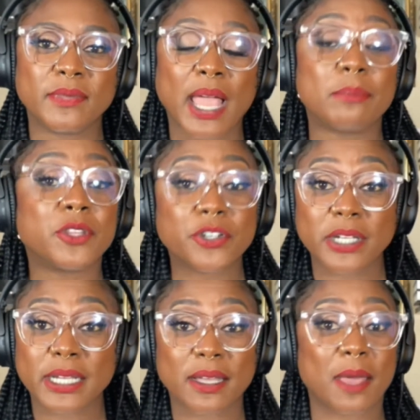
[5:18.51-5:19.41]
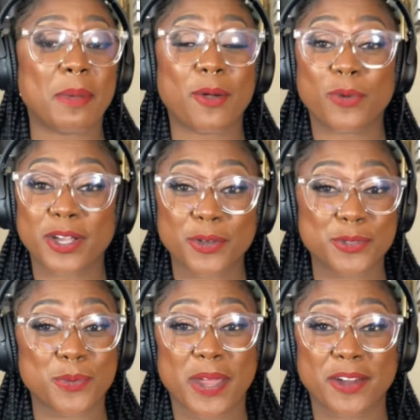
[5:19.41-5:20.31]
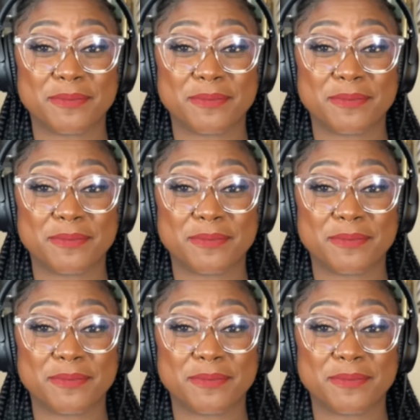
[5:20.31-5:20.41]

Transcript: I'm learning about what goes where.